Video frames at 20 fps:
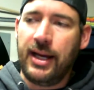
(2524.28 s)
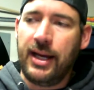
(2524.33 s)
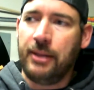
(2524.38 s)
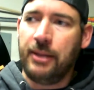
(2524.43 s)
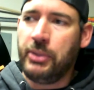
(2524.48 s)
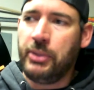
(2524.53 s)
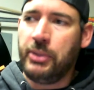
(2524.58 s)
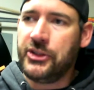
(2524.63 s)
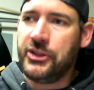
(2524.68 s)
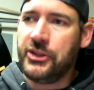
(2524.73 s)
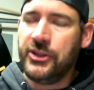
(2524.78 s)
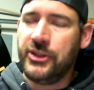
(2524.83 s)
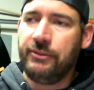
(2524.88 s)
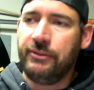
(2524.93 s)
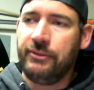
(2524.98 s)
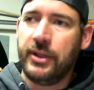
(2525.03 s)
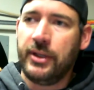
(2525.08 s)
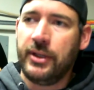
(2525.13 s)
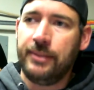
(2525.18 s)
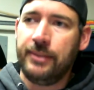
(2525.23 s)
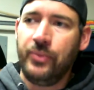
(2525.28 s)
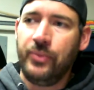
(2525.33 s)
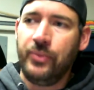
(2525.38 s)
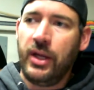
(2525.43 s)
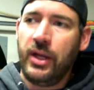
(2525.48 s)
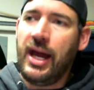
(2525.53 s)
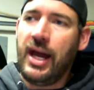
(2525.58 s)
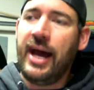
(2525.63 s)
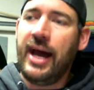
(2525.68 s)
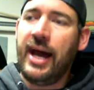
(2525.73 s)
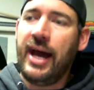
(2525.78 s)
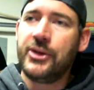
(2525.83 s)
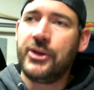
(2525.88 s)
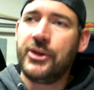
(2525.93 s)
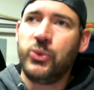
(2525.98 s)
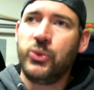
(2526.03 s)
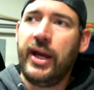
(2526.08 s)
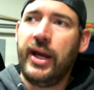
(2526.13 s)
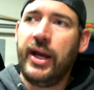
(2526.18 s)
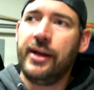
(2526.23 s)
a picture of a house
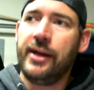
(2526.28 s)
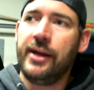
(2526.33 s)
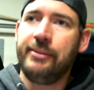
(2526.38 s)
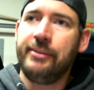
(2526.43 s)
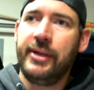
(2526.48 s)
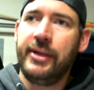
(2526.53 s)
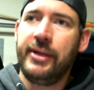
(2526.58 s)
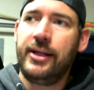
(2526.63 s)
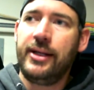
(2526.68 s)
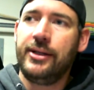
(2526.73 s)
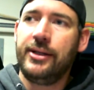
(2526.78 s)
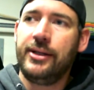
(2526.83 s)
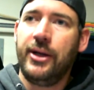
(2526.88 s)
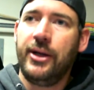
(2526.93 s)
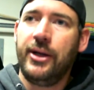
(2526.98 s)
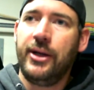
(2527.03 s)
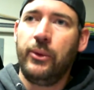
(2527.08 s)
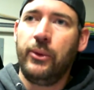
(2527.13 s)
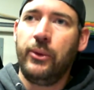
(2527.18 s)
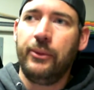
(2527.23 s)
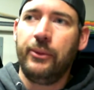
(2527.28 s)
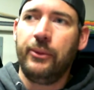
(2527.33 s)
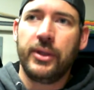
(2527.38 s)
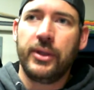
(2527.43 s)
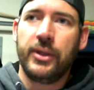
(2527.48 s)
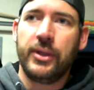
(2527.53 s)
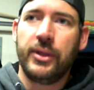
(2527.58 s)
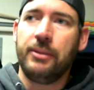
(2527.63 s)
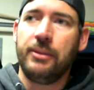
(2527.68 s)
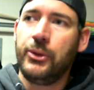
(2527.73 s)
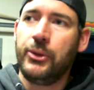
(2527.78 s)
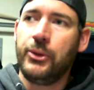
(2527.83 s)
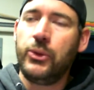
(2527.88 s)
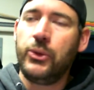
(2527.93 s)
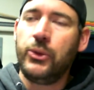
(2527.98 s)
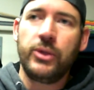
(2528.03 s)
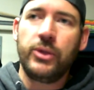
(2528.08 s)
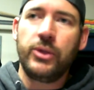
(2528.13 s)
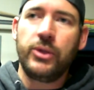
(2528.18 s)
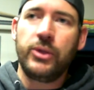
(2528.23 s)
way out in the middle of nowhere with the moon
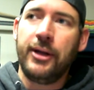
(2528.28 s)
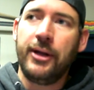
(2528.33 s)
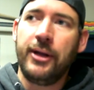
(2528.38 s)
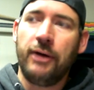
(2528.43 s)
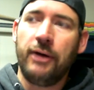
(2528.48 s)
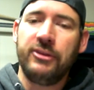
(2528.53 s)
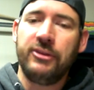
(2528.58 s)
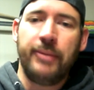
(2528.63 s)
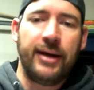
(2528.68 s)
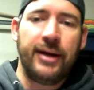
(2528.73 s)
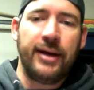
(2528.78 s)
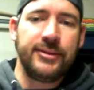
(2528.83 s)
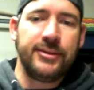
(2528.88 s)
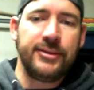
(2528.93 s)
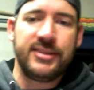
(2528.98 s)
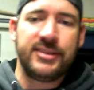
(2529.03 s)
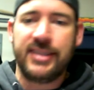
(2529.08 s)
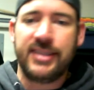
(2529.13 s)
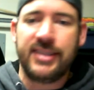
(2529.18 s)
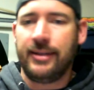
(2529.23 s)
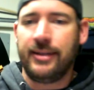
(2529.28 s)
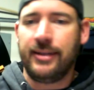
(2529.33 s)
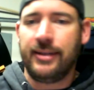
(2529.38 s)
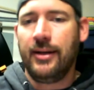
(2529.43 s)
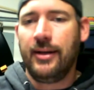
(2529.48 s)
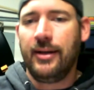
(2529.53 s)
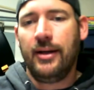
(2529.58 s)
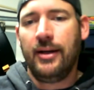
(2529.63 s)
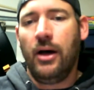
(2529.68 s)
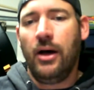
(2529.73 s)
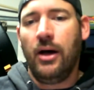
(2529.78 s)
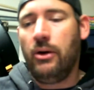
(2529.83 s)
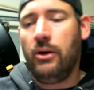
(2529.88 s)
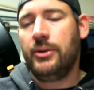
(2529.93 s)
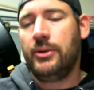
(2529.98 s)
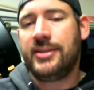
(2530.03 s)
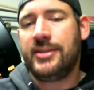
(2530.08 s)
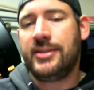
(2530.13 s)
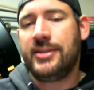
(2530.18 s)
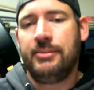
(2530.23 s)
coming off the mountains, and oh,
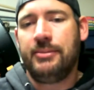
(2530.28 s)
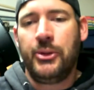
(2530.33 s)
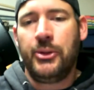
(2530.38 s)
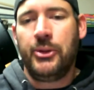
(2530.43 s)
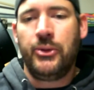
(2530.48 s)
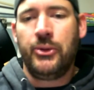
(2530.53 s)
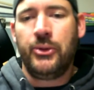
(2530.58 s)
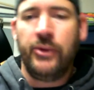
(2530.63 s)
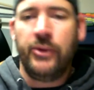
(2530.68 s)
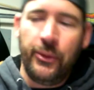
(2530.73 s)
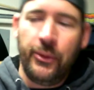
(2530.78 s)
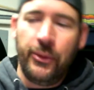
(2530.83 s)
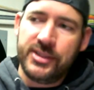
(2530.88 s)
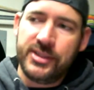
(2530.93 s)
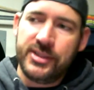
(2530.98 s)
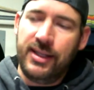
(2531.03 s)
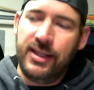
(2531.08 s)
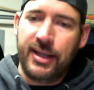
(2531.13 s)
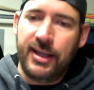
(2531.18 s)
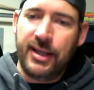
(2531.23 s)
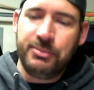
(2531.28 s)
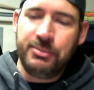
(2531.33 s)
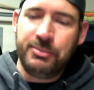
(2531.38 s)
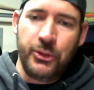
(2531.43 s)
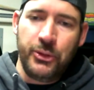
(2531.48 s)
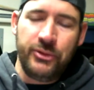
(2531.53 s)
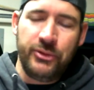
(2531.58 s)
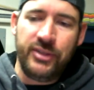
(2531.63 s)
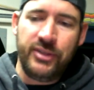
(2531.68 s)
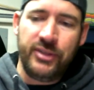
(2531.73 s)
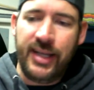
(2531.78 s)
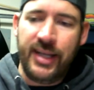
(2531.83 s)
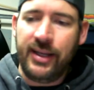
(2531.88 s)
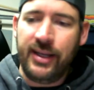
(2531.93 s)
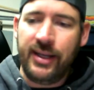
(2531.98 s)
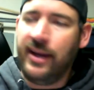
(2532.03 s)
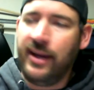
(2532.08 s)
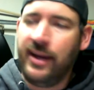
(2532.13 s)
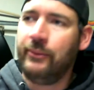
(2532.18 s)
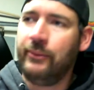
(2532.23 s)
it's the moon. No, it's the last moon of the
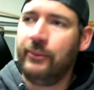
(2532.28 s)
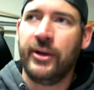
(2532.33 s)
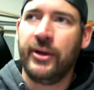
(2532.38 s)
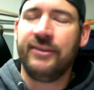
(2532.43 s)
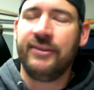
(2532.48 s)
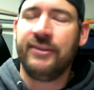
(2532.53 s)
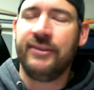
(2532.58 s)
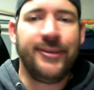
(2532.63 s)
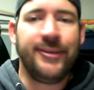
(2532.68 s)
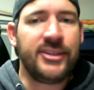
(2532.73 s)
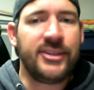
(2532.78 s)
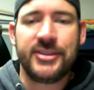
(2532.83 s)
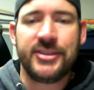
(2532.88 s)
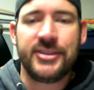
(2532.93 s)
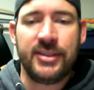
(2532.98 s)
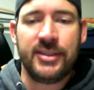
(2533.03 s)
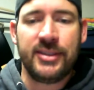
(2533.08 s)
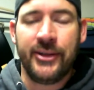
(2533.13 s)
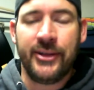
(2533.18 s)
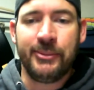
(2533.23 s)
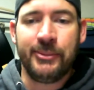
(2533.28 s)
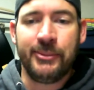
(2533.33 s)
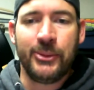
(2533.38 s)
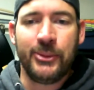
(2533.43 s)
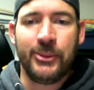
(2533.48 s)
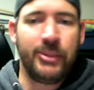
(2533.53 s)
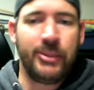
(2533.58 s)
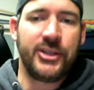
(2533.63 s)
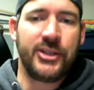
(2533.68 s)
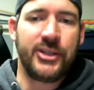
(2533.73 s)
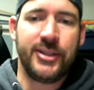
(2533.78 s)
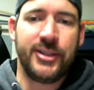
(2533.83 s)
decade. Whatever. It's just another moon picture.